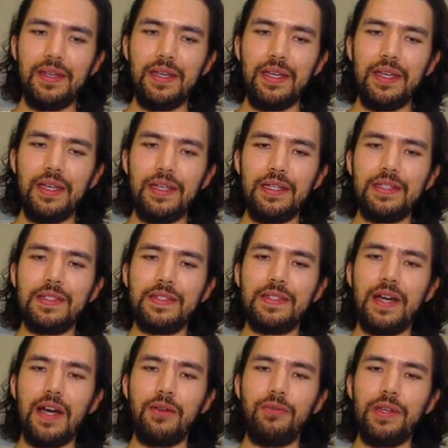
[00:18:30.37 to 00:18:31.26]
he
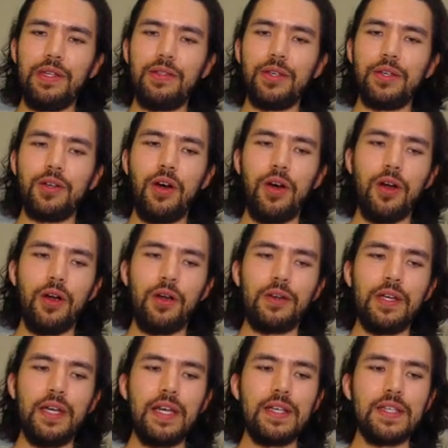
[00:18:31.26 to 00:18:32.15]
does not read the
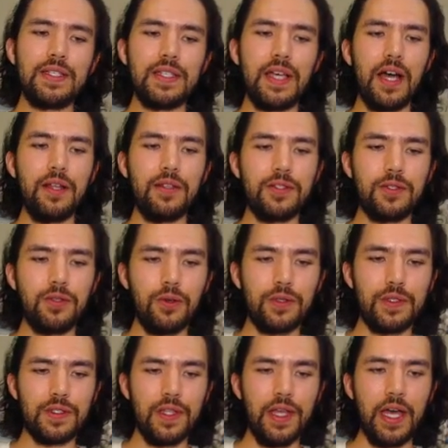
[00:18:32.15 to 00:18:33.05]
card. Silent
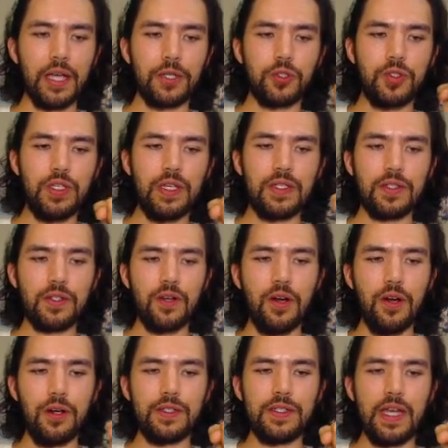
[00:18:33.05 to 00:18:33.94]
Sword Slash, this
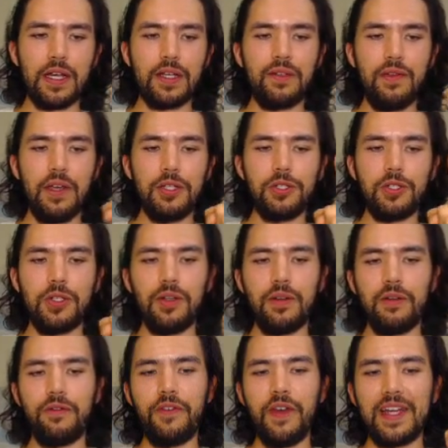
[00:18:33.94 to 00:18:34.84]
card's activation
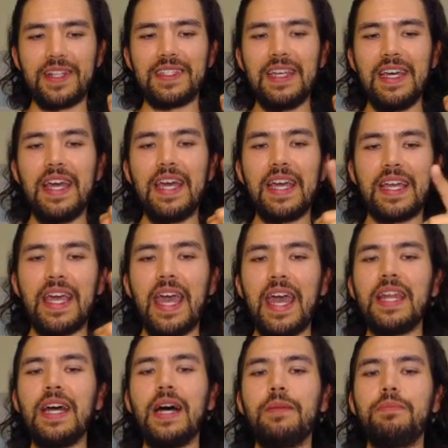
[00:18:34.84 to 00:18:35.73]
and effect
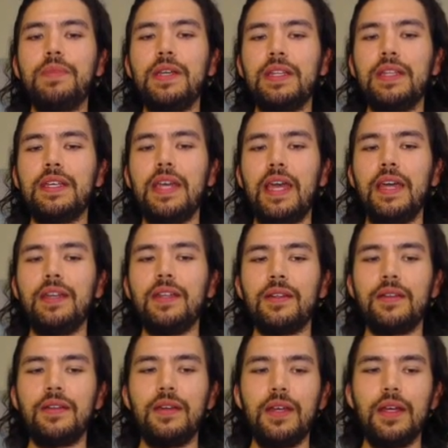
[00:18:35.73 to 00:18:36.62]
cannot be
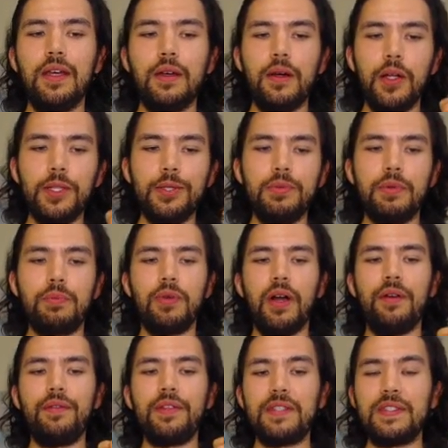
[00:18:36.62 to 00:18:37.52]
negated. Ultimate
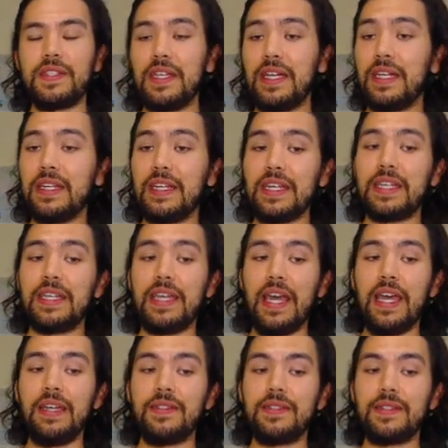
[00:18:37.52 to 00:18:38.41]
Providence
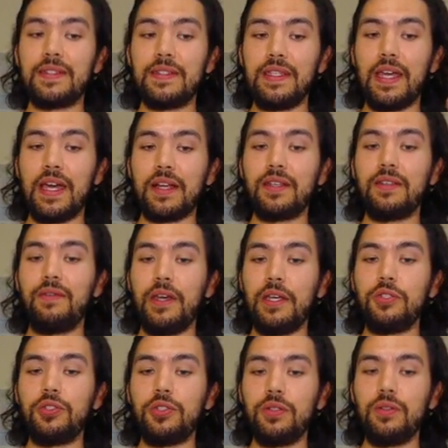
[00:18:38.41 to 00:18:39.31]
negates the
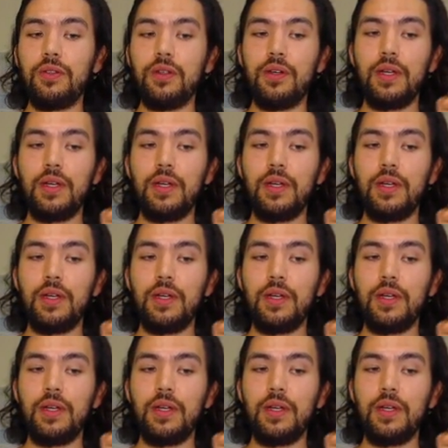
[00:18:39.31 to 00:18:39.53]
activation.